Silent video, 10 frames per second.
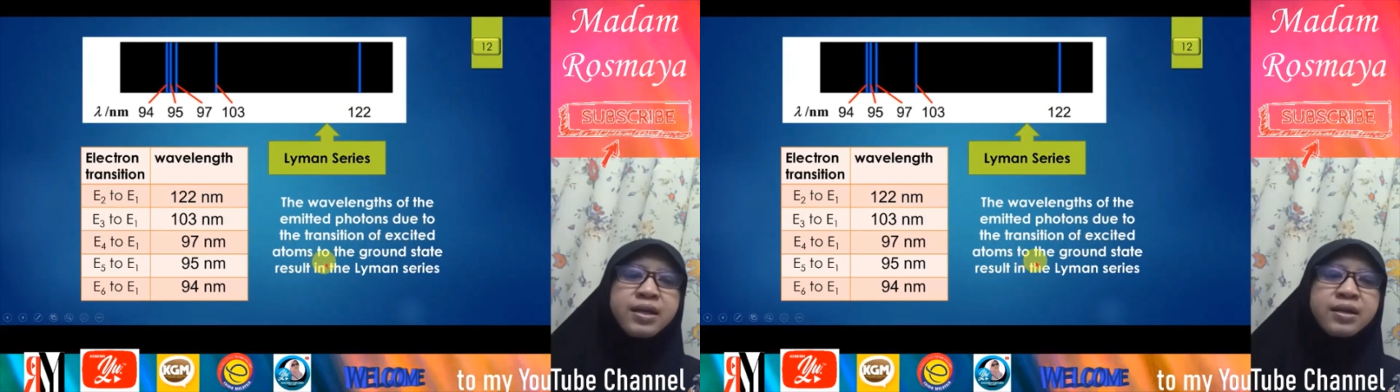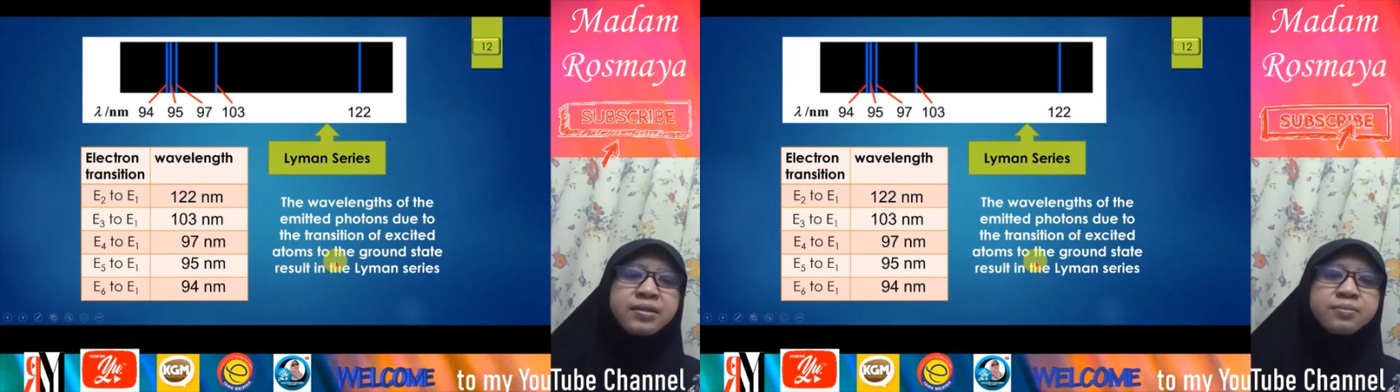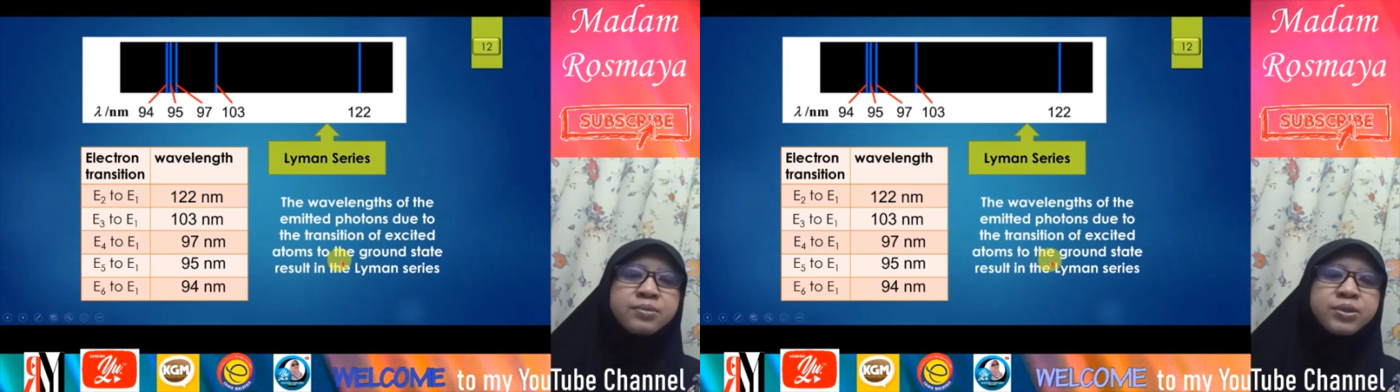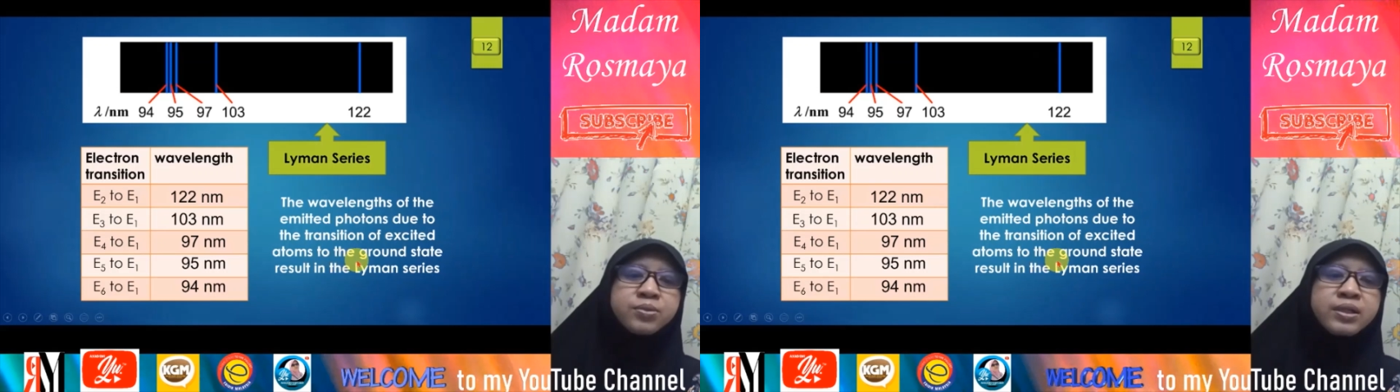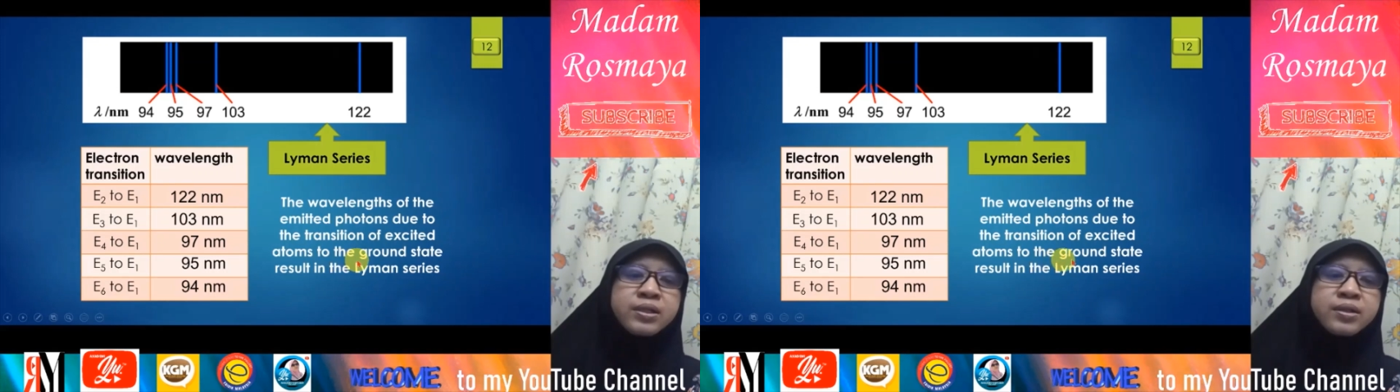atoms
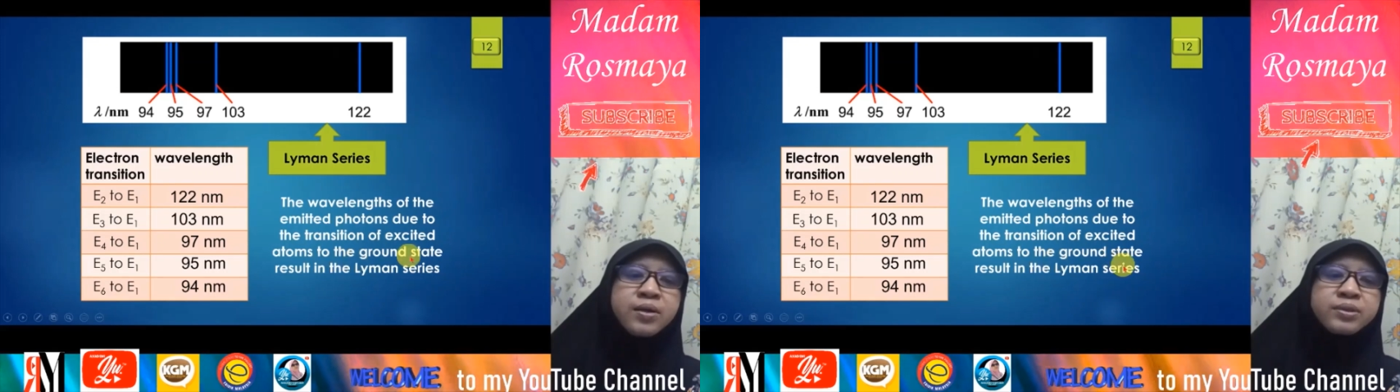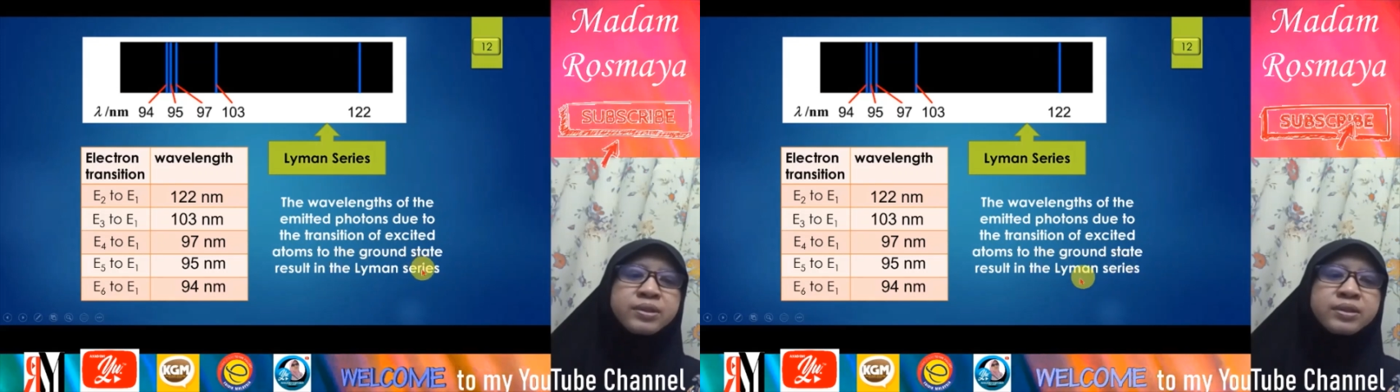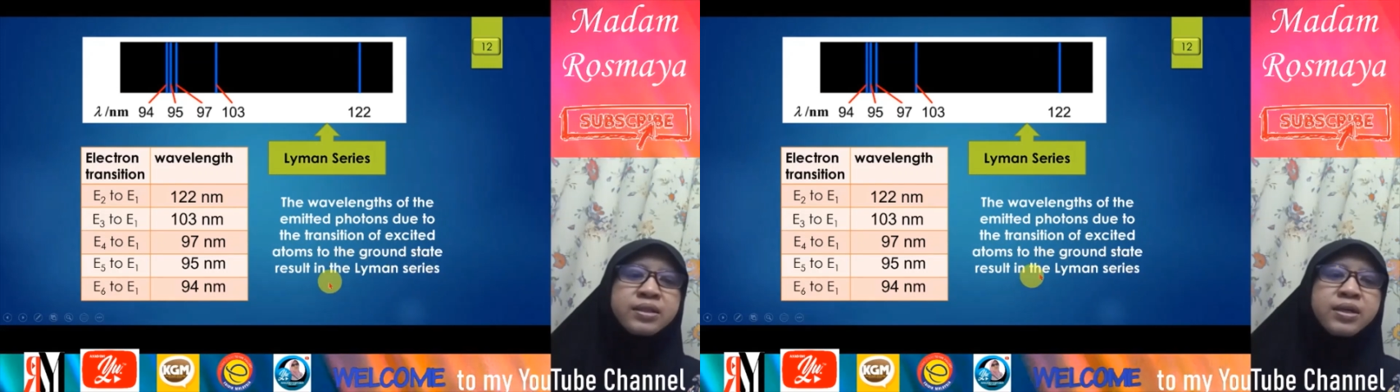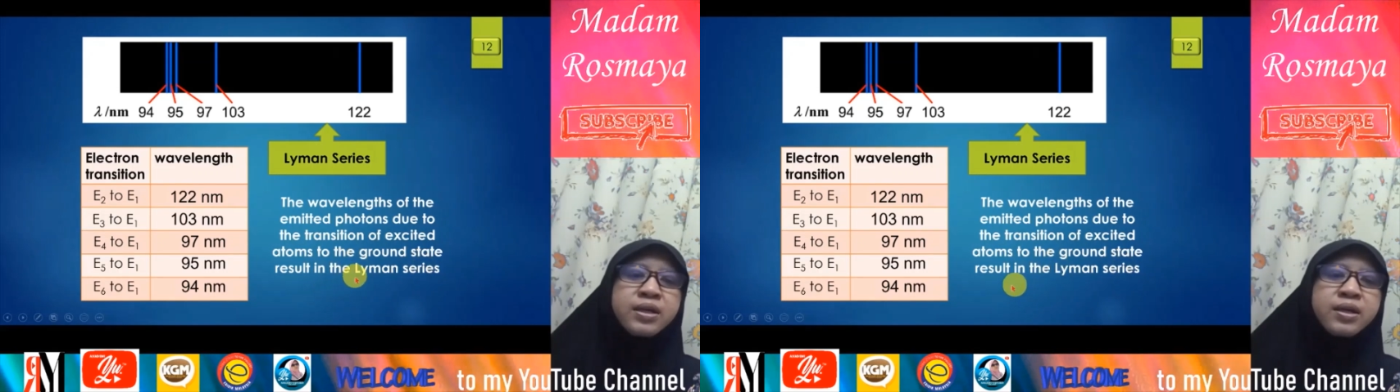to the ground state